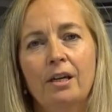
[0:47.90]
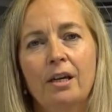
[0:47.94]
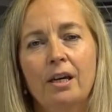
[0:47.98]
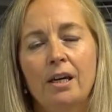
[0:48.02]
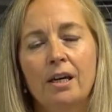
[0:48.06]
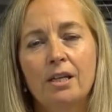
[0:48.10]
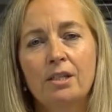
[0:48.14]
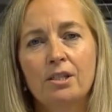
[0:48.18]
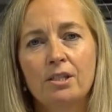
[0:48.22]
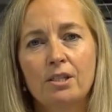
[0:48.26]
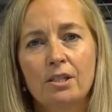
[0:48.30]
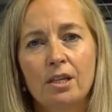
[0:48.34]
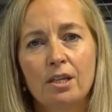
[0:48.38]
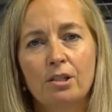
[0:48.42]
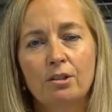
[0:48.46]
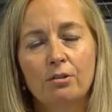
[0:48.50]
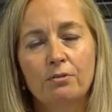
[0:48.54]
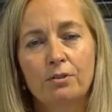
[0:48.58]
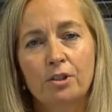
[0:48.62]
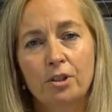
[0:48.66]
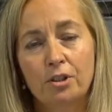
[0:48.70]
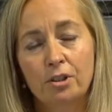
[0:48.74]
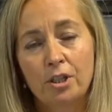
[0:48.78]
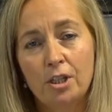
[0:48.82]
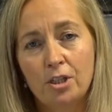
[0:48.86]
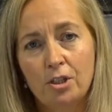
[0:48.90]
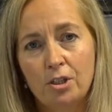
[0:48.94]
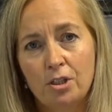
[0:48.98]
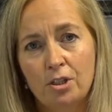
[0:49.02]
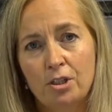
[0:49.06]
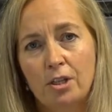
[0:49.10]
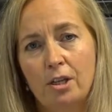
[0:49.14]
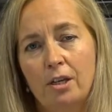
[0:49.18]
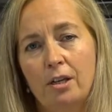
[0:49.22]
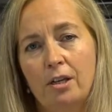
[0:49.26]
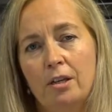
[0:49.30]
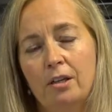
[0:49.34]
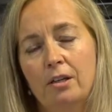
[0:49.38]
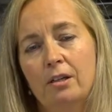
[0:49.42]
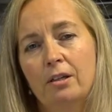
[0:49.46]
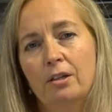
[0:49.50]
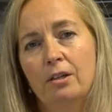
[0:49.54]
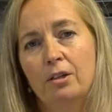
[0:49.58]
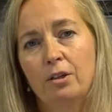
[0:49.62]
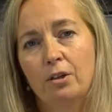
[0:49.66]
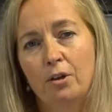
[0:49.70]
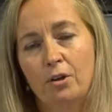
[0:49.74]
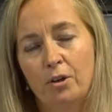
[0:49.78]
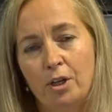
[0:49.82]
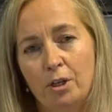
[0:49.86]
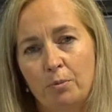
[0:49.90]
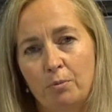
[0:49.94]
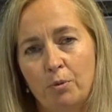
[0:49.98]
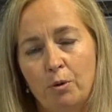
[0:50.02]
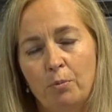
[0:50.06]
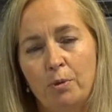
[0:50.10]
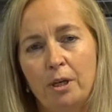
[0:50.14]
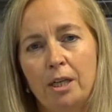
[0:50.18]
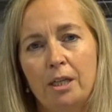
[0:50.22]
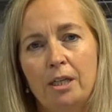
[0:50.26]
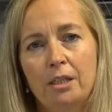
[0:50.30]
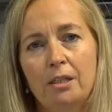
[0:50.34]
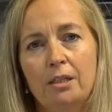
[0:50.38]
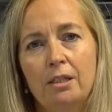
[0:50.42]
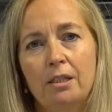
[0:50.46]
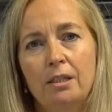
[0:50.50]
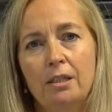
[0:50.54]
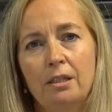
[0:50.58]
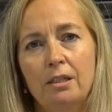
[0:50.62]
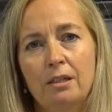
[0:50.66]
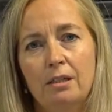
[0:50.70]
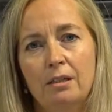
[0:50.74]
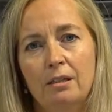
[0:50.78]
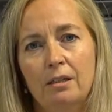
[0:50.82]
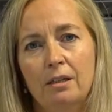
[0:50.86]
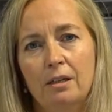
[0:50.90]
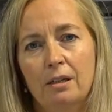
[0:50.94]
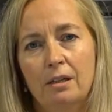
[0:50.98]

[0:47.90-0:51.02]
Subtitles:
Instead of traditional learning mobility,